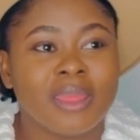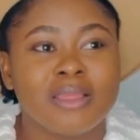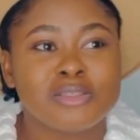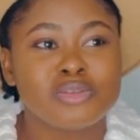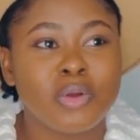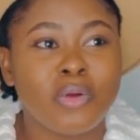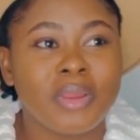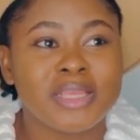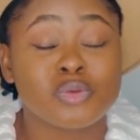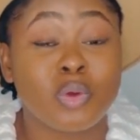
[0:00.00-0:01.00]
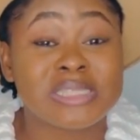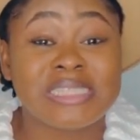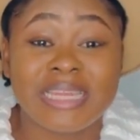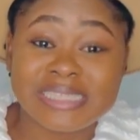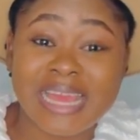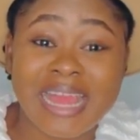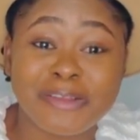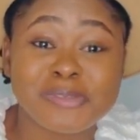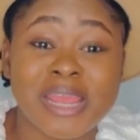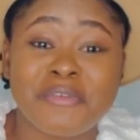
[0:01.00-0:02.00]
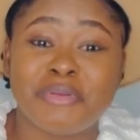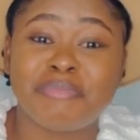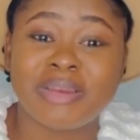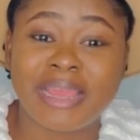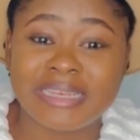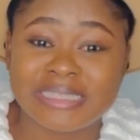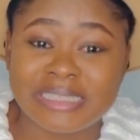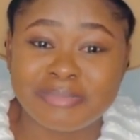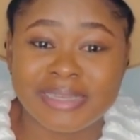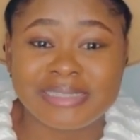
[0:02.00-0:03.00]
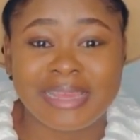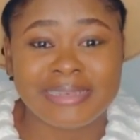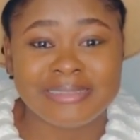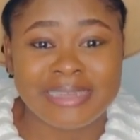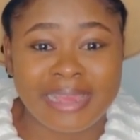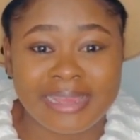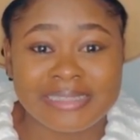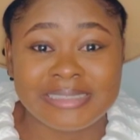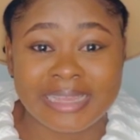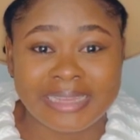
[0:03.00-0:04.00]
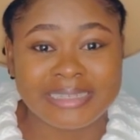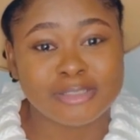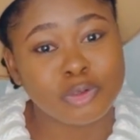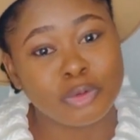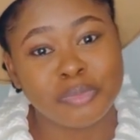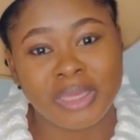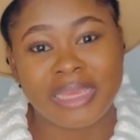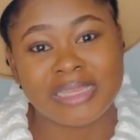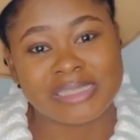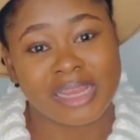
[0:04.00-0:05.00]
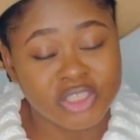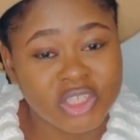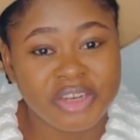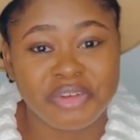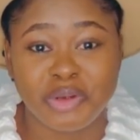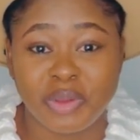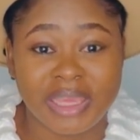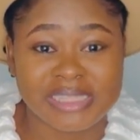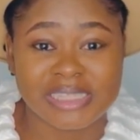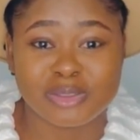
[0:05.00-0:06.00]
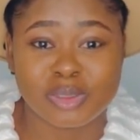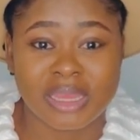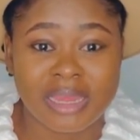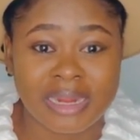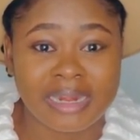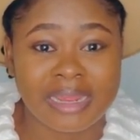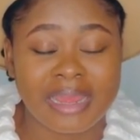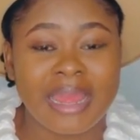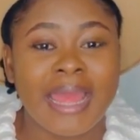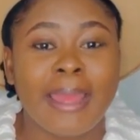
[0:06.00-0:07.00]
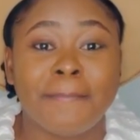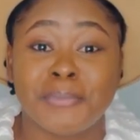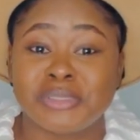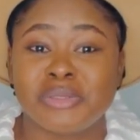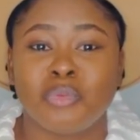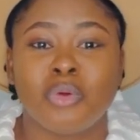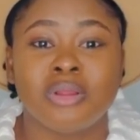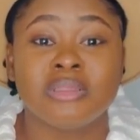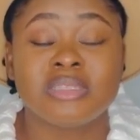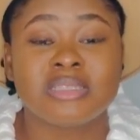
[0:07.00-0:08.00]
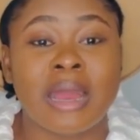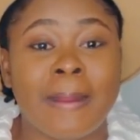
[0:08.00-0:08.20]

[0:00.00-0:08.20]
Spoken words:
So it was later, after I replied him, I said yes, then he told me he's actually relocating to Canada, but he wants